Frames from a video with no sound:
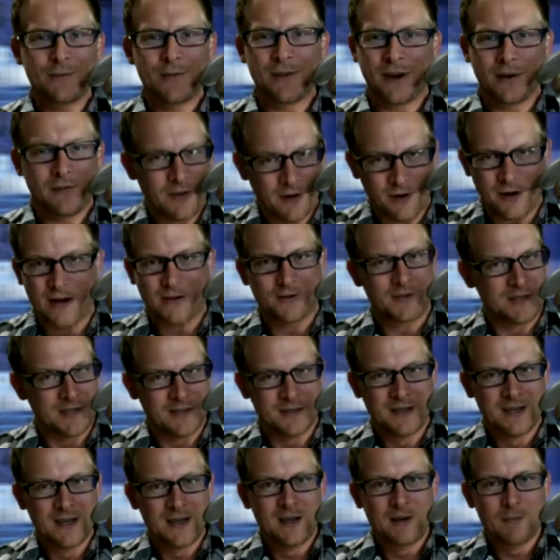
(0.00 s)
They're they're out
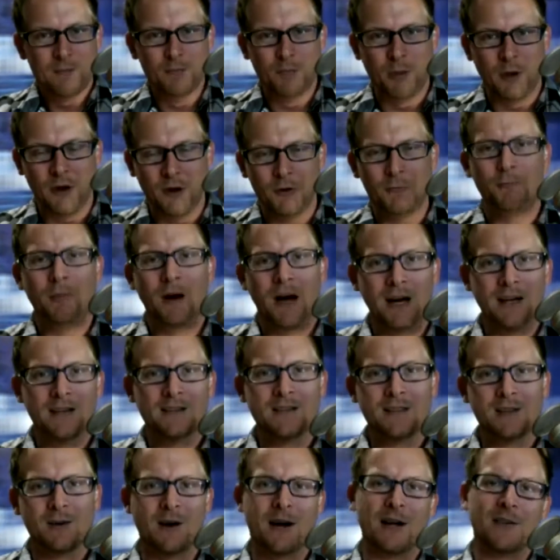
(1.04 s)
to build
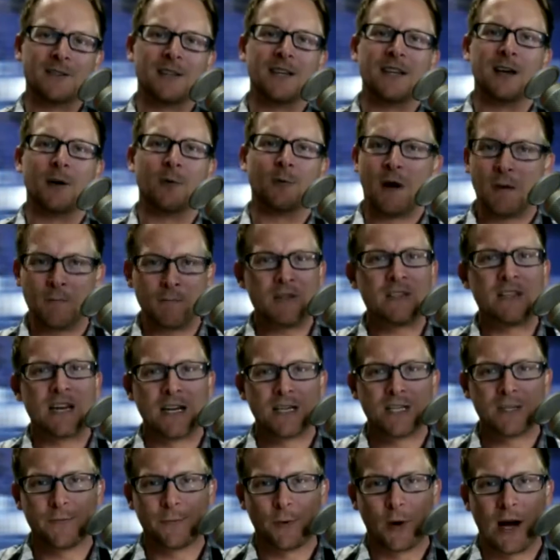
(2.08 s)
buzz. They're out to get a
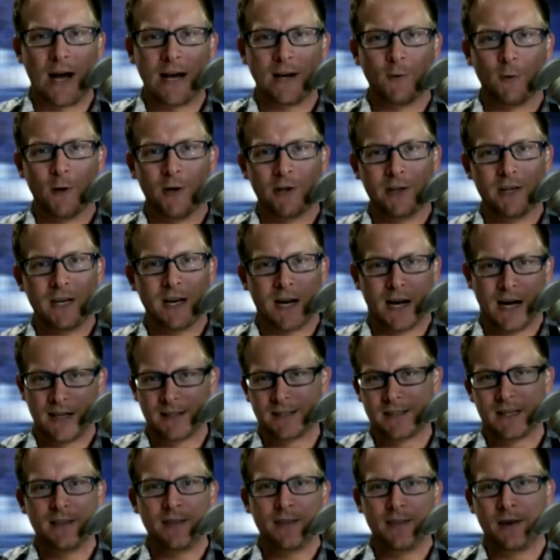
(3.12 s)
reputation for high quality
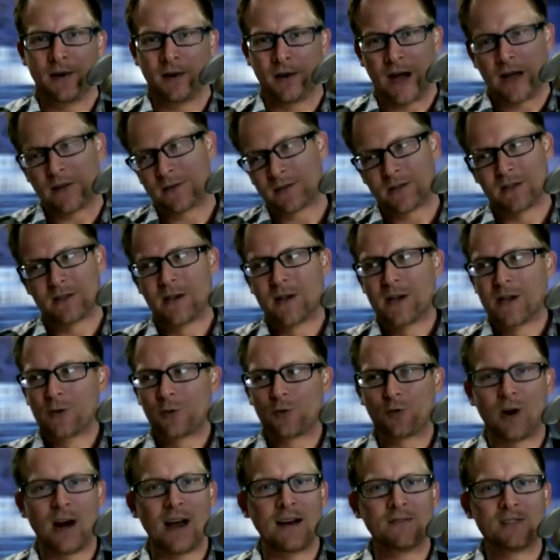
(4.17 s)
content, and they're out to
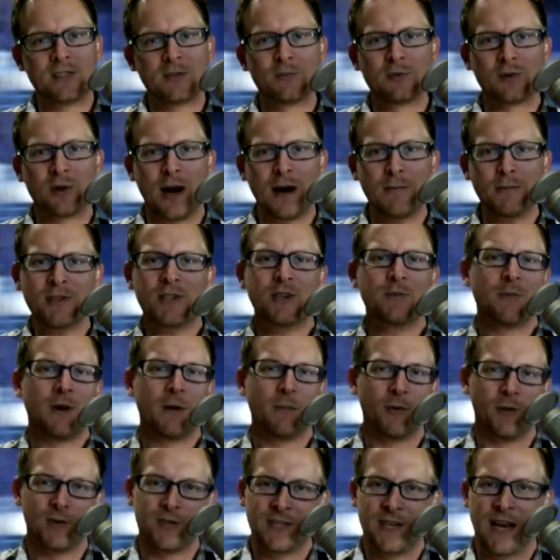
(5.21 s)
drive subscribership
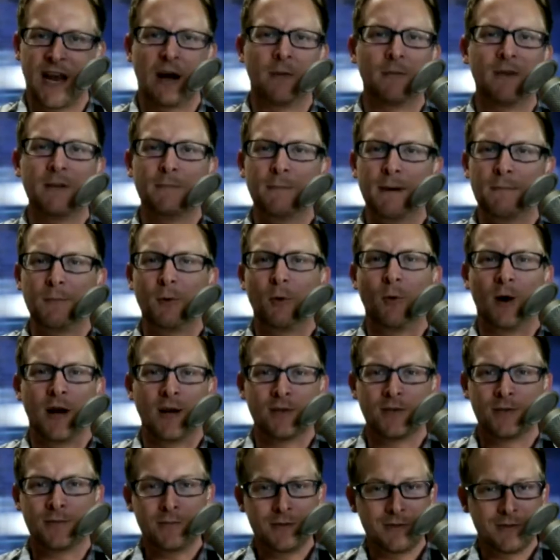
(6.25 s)
numbers and how many people watch them.